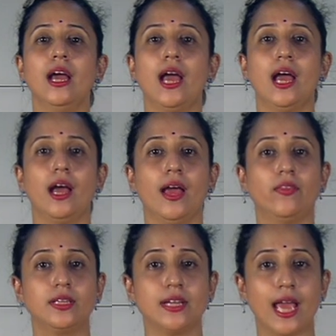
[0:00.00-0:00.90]
at
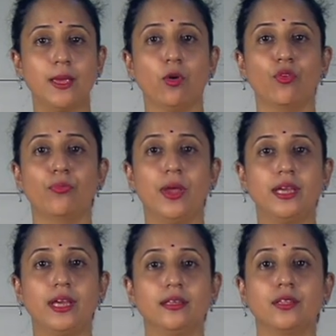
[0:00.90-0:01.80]
the time of
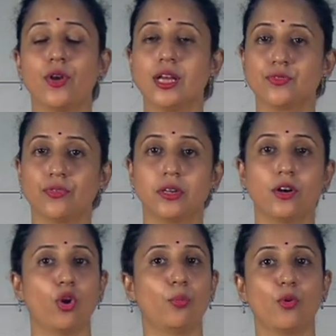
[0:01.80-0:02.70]
making the
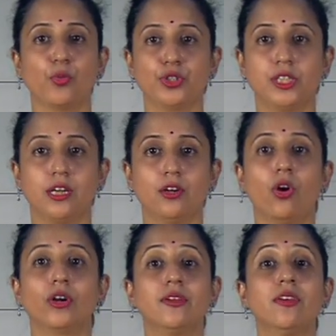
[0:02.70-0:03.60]
transfer or promotion
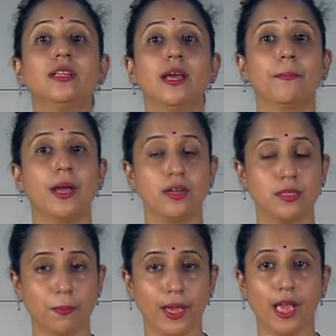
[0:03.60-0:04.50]
or giving them
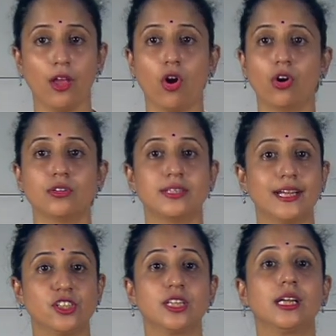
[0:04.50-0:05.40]
merit pay or
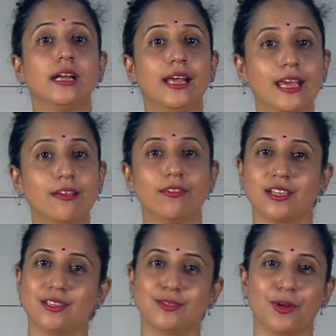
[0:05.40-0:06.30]
sanctioning leave,
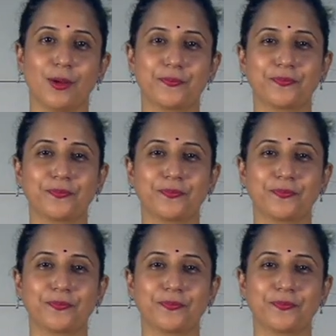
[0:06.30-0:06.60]
etc.